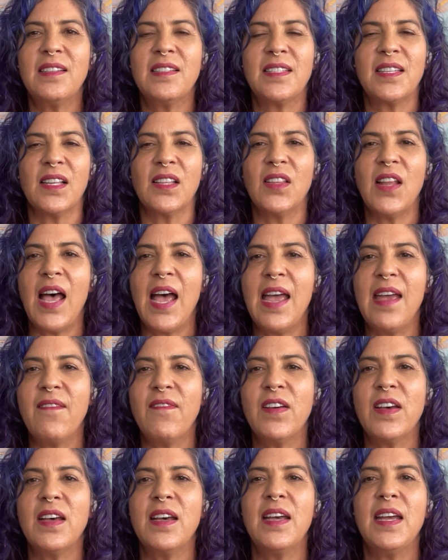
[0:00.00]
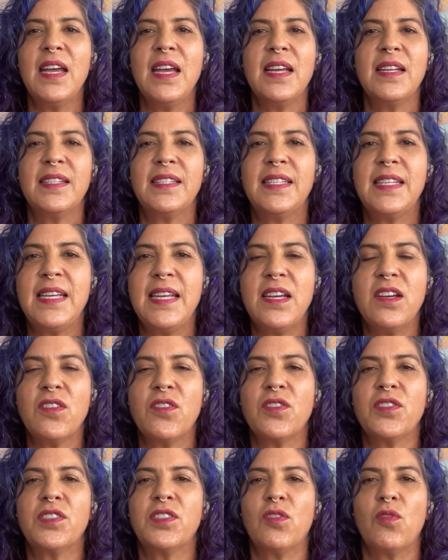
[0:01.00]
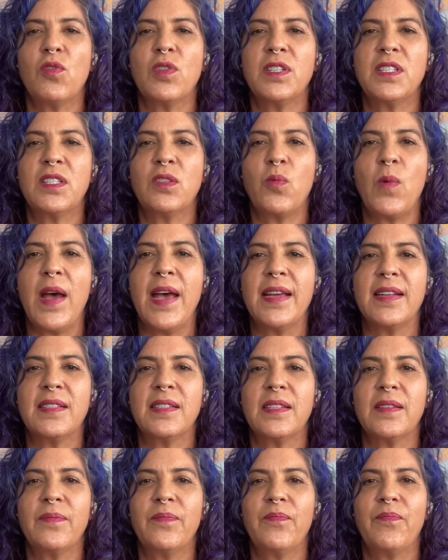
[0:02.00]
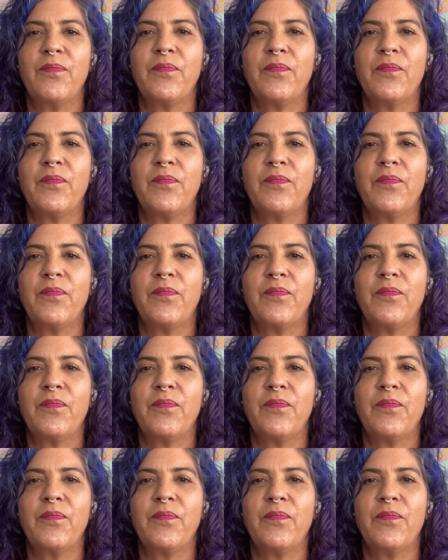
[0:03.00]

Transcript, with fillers: saliva, tears, or sweat.